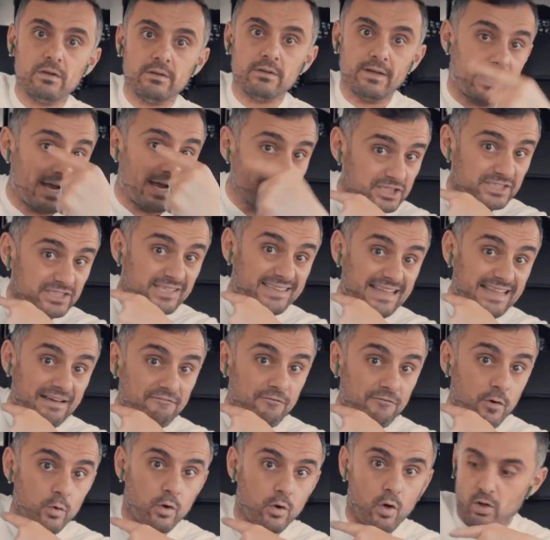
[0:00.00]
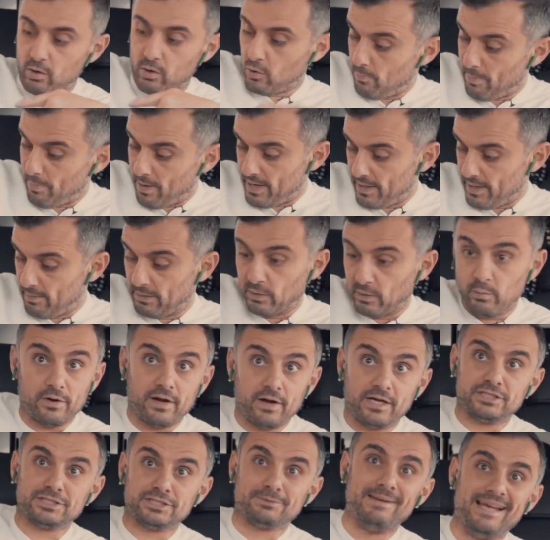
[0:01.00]
Like, I just let that phone call go by and I'm like, what
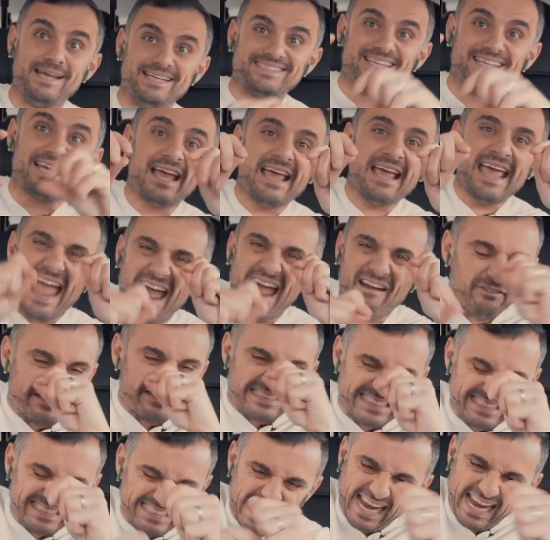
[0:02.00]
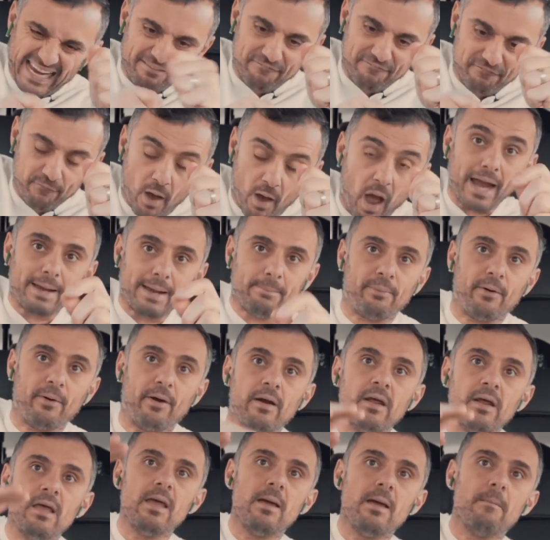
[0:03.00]
did I just miss? Like, every second,
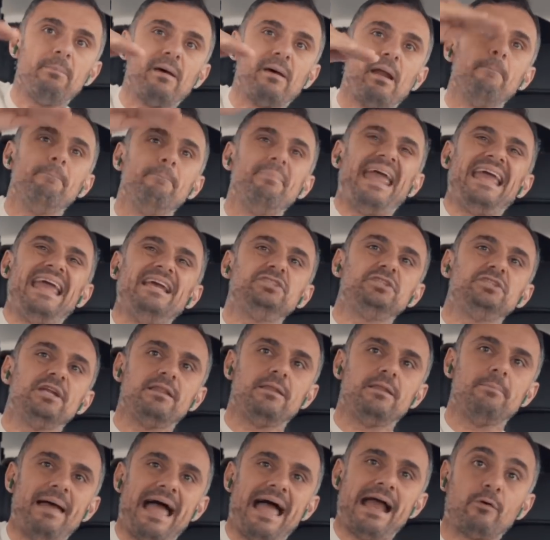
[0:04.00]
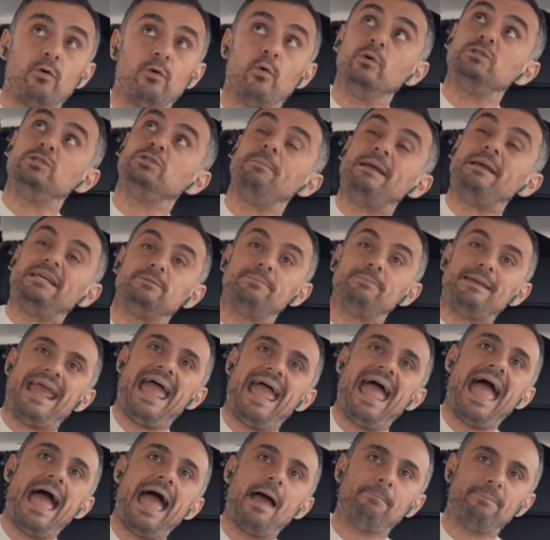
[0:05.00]
hyper, but I'm patient at the macro, which makes me
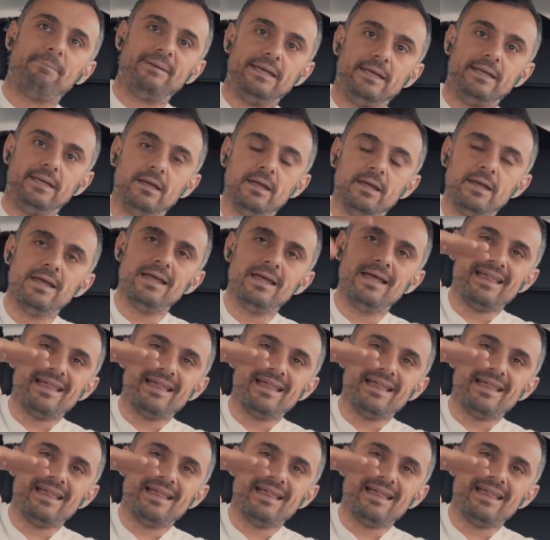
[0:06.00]
happy.